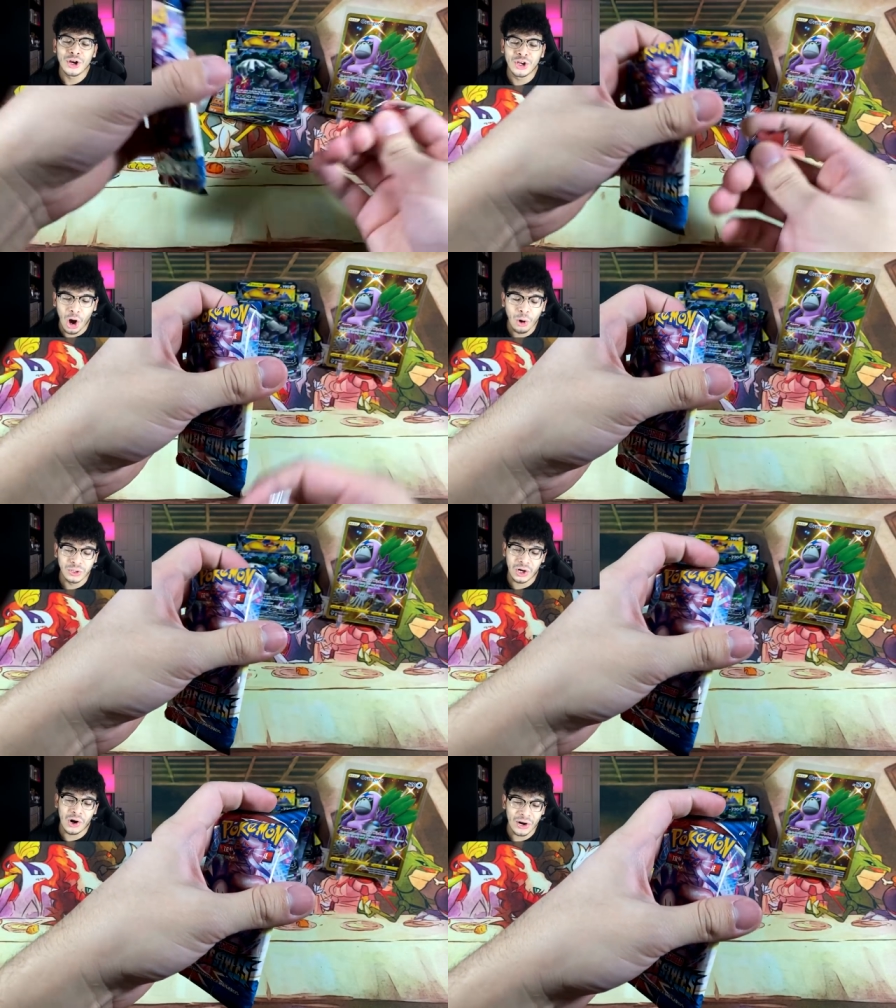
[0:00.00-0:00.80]

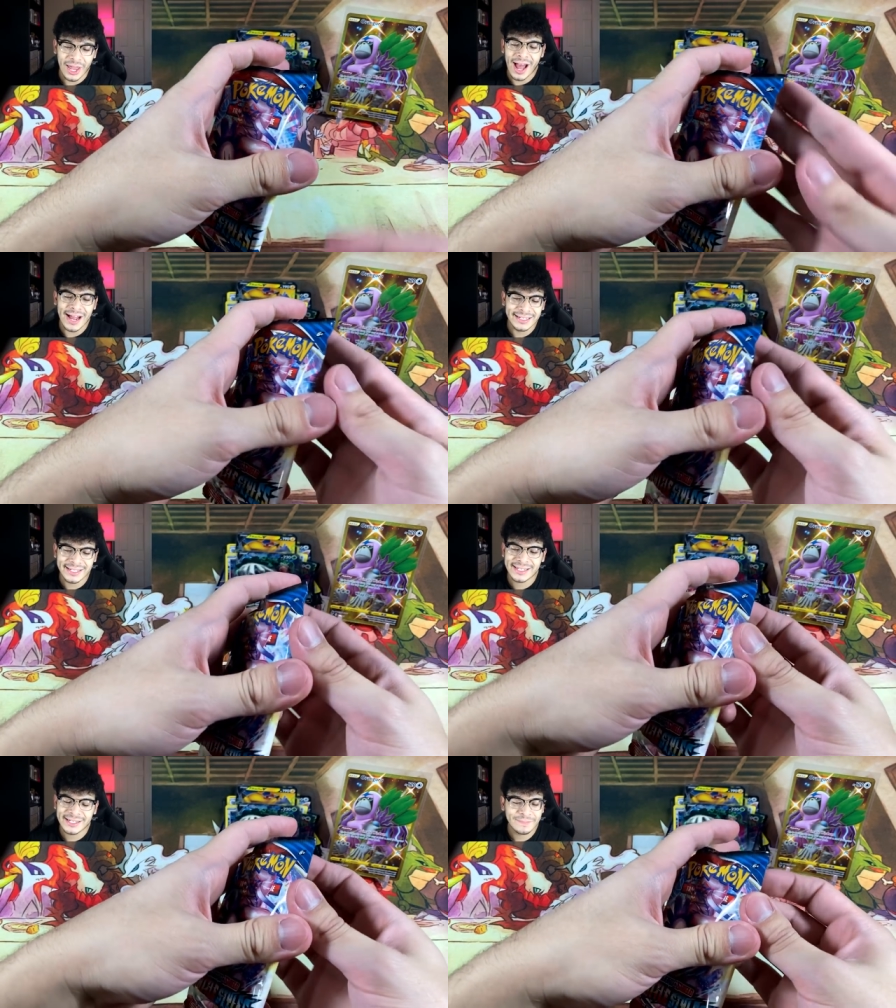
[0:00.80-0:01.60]
gold card,
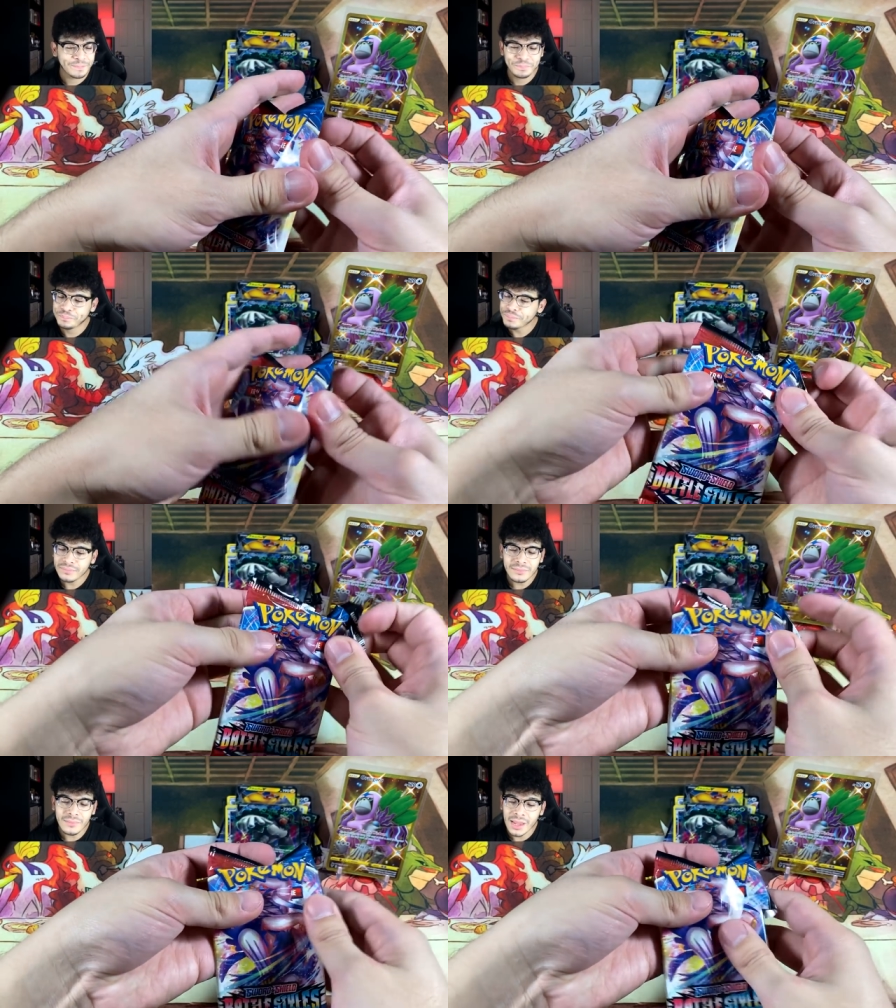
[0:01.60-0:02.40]
guys.
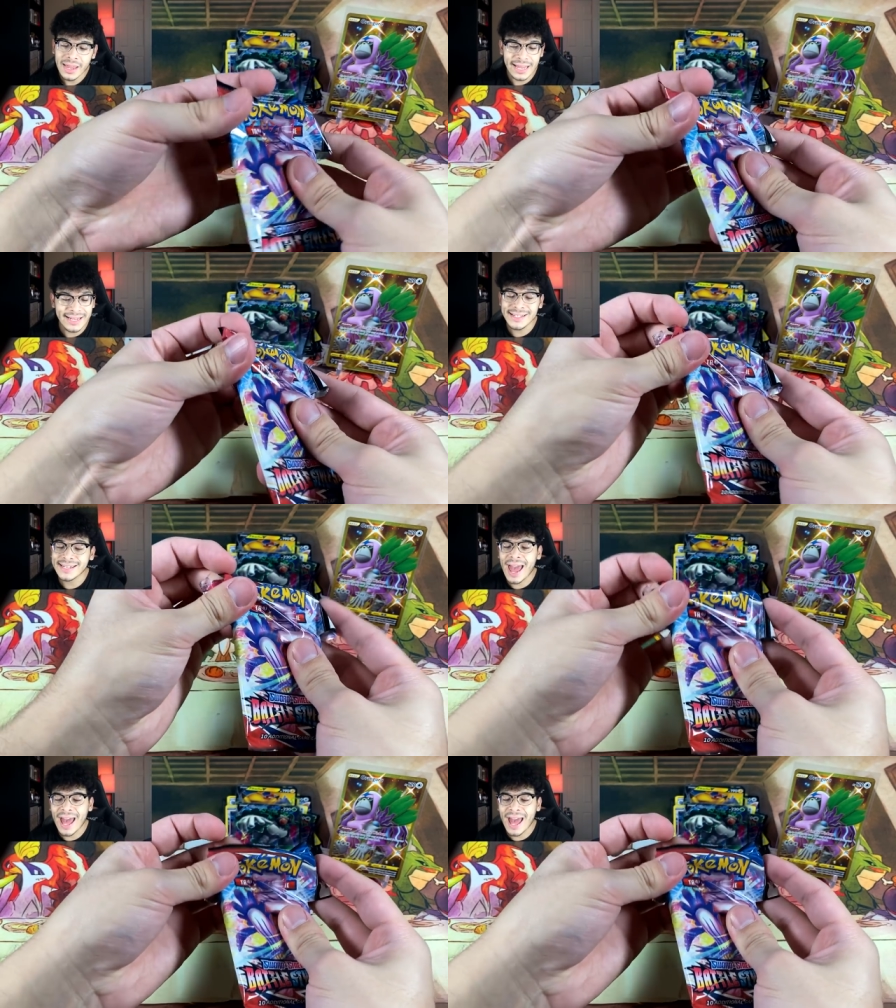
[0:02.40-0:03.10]
Is